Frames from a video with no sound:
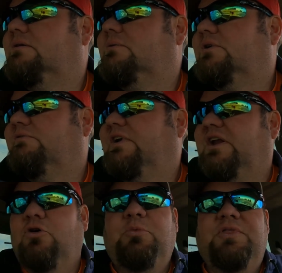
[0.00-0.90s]
Wonder if I
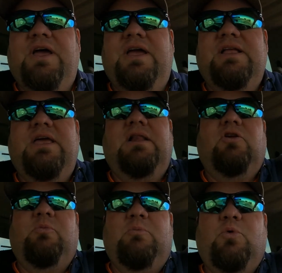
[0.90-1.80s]
need to open that head gate a
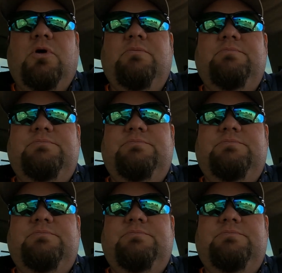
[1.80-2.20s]
little bit more.